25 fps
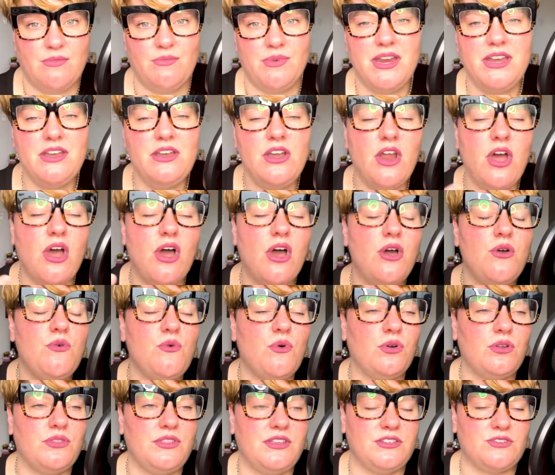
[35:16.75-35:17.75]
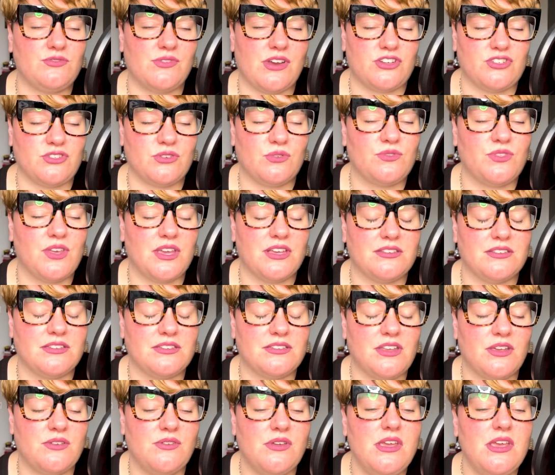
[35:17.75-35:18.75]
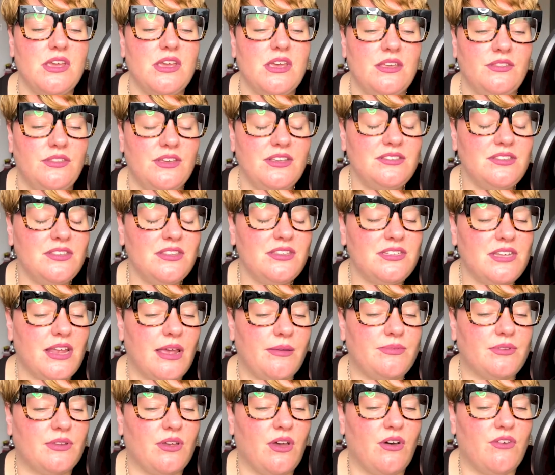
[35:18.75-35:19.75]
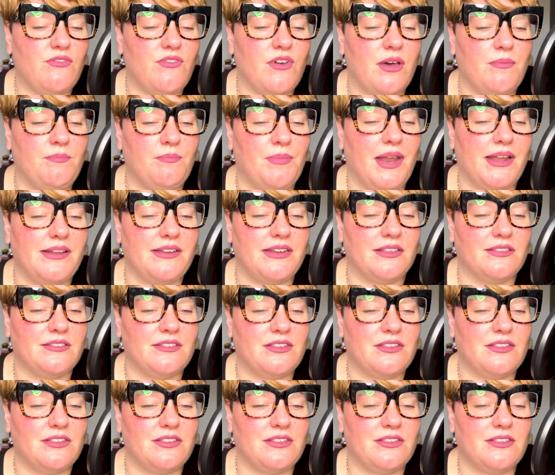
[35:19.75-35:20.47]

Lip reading: We know all of these rational things. And so these are the steps of unblending.